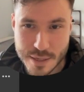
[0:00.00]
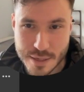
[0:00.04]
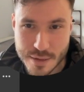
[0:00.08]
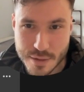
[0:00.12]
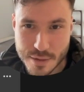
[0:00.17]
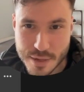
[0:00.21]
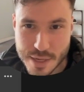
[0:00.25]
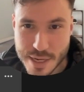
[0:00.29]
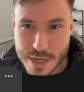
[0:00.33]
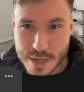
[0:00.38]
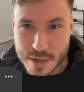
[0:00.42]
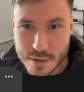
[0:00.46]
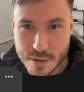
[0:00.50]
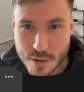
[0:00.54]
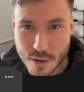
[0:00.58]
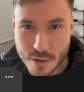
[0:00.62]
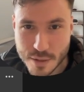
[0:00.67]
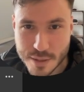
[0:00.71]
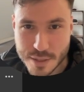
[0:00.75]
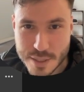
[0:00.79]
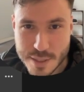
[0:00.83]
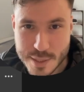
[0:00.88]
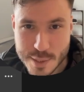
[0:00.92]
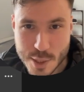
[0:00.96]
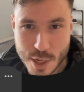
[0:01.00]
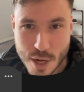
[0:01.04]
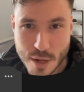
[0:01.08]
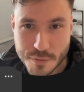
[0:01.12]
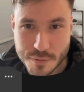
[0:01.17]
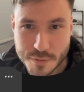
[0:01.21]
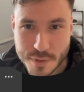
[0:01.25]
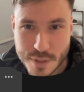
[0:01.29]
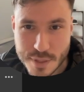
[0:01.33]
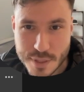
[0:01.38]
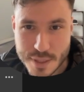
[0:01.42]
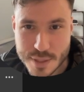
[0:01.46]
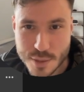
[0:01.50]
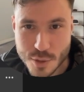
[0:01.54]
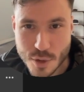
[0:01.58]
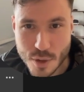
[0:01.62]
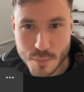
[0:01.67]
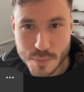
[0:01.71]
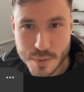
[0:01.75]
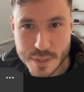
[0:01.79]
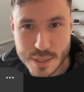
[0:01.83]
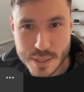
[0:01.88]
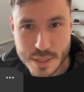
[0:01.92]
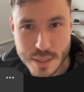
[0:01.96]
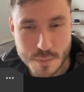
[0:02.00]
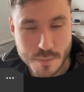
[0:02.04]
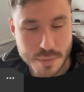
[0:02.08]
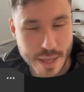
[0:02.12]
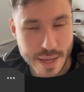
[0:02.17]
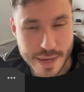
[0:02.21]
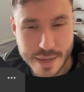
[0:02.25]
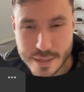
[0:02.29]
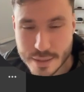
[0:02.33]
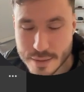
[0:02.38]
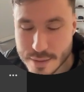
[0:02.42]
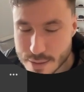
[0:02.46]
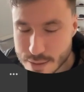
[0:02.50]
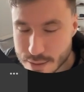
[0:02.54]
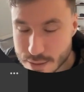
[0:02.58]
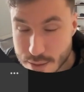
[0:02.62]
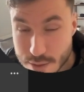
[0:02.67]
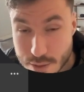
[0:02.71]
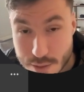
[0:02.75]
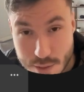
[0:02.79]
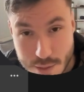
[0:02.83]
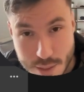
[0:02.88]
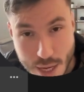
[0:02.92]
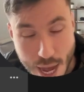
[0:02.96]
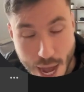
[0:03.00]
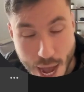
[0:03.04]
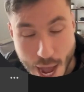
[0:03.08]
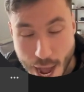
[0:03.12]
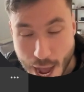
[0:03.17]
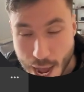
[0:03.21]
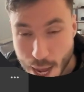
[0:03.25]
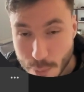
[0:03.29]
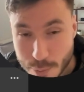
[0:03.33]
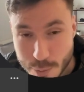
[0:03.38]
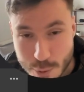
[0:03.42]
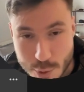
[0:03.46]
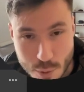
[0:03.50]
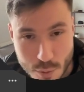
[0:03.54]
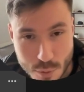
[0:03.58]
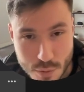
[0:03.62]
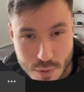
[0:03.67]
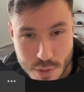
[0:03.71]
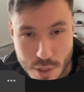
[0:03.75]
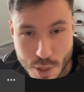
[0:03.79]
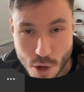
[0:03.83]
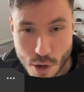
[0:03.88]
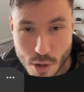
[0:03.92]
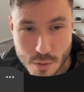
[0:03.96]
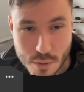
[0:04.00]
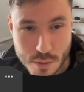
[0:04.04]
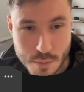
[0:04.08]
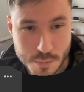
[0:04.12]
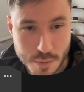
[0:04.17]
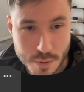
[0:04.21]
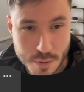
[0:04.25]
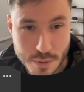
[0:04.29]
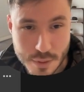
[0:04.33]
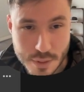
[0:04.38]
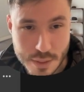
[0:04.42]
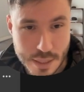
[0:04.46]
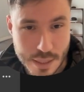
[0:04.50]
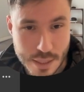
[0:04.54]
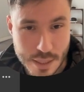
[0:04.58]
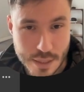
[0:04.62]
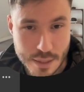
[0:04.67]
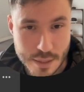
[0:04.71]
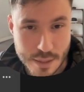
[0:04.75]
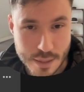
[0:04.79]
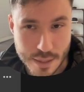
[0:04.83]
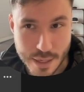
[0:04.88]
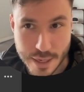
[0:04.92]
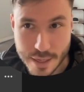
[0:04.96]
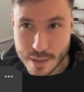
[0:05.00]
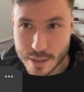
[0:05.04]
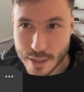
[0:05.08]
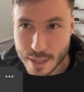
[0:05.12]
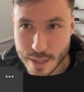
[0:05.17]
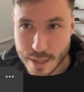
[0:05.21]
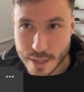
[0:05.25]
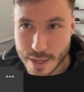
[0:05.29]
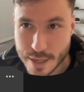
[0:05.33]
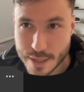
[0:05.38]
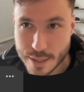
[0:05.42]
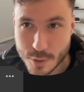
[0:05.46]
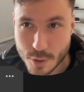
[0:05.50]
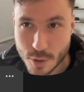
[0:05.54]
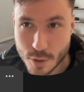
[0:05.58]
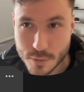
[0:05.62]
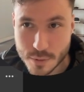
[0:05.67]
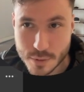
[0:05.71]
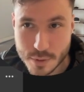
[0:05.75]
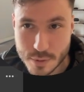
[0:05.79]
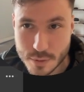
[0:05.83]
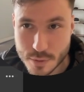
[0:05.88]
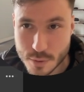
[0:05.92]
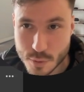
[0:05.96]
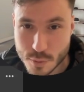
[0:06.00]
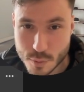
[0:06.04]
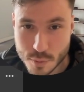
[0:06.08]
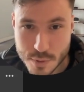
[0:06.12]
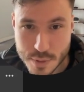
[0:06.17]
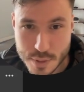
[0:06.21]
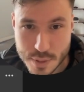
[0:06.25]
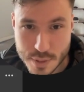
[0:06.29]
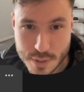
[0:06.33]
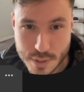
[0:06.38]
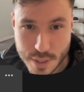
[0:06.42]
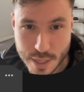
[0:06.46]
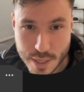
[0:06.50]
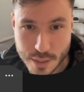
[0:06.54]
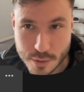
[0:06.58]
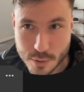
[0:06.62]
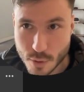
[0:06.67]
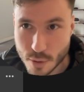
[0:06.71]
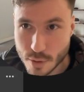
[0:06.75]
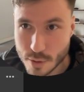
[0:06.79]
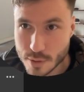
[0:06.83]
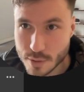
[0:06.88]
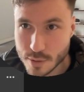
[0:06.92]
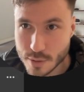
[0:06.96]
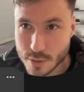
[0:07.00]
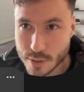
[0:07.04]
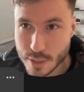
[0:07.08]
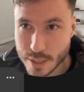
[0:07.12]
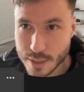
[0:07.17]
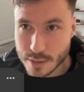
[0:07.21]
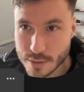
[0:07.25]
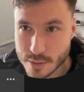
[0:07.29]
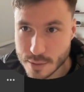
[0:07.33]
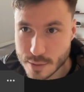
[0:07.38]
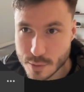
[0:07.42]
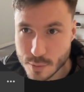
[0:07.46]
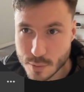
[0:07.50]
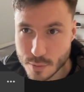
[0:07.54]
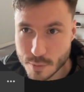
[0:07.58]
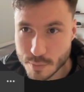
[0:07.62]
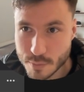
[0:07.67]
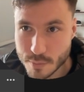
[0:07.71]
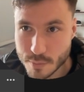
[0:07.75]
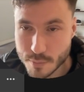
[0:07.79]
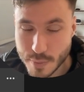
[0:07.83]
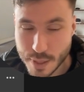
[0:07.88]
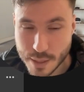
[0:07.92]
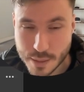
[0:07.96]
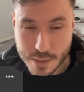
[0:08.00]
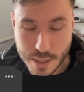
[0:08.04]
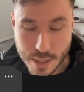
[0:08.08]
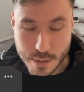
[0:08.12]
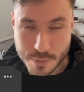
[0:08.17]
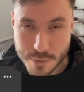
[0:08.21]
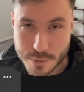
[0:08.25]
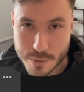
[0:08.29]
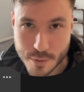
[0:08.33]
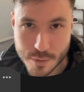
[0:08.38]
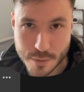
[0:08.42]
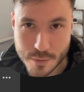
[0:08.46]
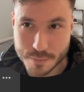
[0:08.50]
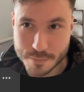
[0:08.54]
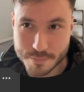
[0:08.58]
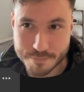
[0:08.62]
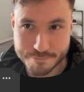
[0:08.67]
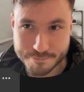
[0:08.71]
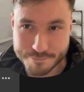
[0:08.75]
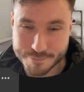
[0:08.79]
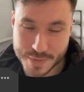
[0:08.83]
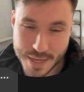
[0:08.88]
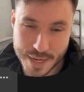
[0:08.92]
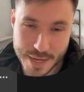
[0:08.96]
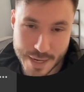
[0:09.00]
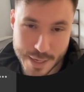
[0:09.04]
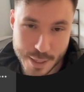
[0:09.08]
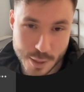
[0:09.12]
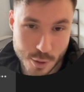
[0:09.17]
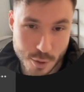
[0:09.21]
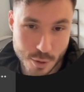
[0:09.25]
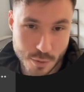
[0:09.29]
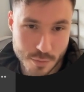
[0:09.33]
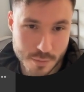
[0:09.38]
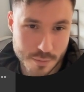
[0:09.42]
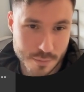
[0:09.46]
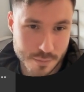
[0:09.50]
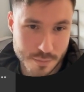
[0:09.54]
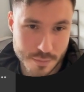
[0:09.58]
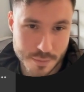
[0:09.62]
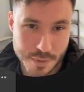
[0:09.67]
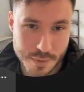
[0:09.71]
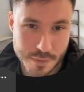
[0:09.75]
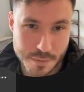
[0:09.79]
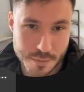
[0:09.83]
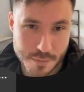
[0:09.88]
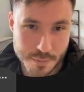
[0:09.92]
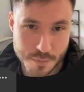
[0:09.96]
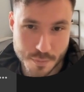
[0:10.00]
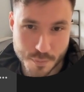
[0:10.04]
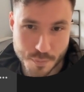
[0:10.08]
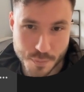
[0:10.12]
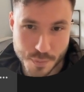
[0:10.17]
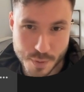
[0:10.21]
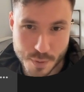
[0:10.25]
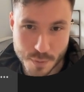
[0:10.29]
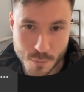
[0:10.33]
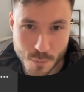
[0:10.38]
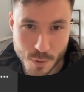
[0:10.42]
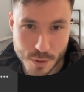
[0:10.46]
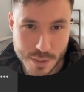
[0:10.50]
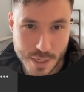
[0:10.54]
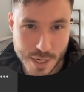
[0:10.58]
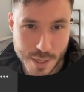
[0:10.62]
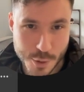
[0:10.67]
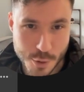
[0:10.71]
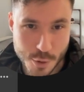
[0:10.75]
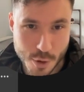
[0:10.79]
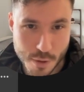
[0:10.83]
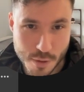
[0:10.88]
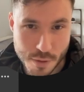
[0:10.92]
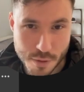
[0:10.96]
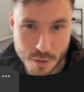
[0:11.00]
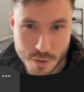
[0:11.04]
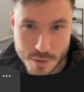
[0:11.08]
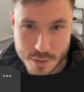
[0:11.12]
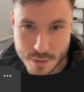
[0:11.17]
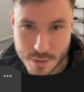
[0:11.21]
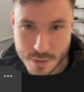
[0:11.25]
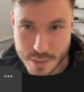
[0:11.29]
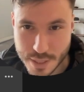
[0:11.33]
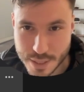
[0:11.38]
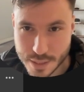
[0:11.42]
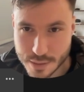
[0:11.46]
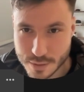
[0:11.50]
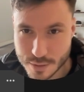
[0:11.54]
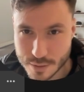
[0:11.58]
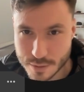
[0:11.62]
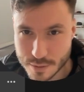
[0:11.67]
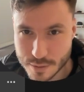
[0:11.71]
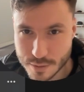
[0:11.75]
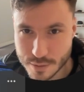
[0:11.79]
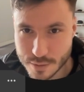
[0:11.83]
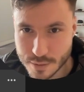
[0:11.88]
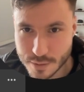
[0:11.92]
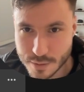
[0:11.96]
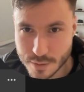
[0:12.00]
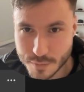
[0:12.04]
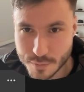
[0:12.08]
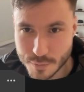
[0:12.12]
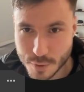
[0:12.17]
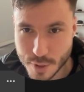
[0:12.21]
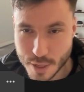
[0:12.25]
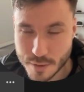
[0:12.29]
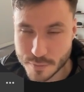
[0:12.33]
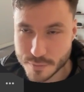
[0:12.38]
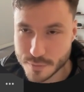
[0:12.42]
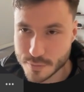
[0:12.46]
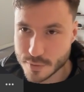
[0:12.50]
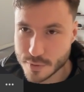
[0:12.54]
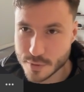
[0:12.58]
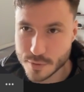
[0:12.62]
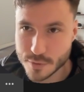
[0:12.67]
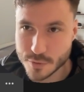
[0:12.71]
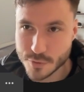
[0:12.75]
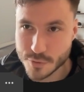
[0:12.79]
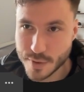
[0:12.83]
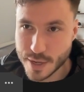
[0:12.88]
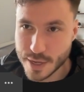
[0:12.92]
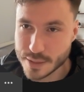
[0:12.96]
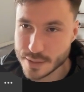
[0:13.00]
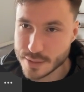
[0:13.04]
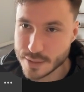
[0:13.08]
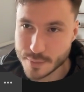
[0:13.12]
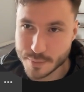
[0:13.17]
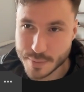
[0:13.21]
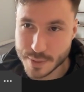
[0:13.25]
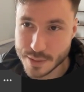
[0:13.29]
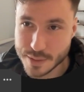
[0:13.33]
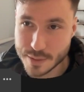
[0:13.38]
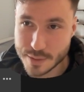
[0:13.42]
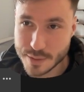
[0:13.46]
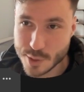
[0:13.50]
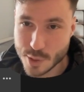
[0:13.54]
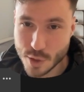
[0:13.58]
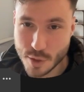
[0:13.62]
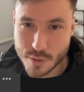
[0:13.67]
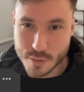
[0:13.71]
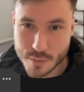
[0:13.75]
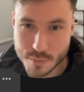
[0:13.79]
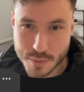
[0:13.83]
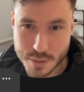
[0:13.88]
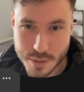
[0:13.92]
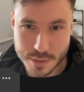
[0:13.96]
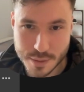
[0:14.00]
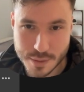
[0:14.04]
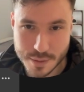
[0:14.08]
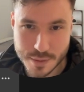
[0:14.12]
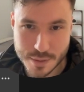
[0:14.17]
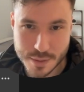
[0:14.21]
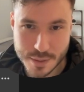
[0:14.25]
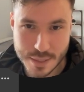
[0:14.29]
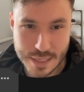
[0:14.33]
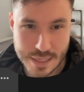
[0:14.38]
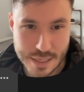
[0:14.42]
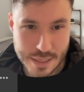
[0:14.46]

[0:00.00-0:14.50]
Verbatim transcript: here on the surface, it's completely black. It's, it's absolutely horrible. Like I, I don't use it at all, like this new cap. So I don't know. What are your thoughts on that? If you have uh, tried that, but it's horrible. It's,